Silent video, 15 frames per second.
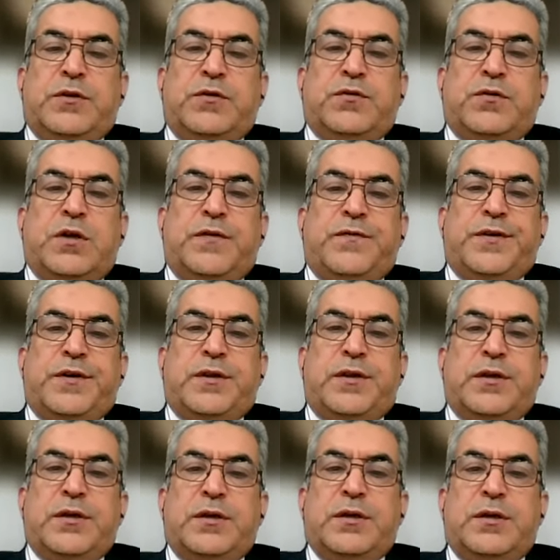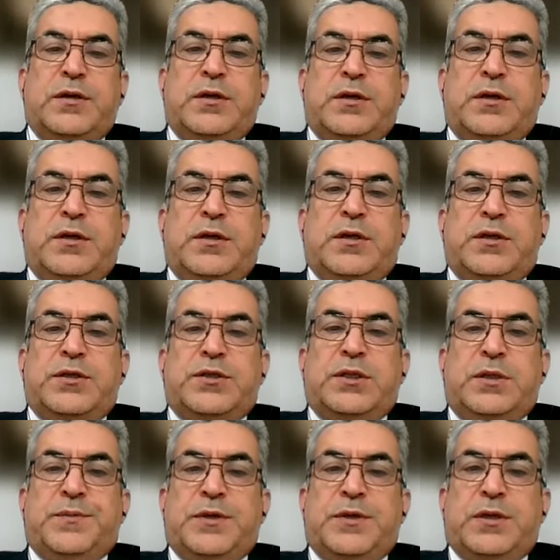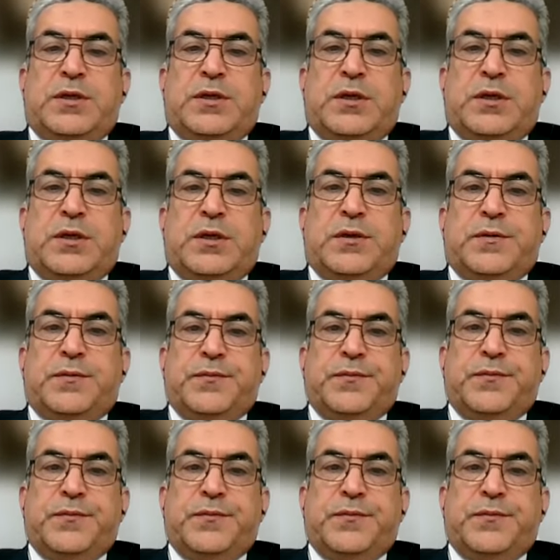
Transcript: to cover the recipient area.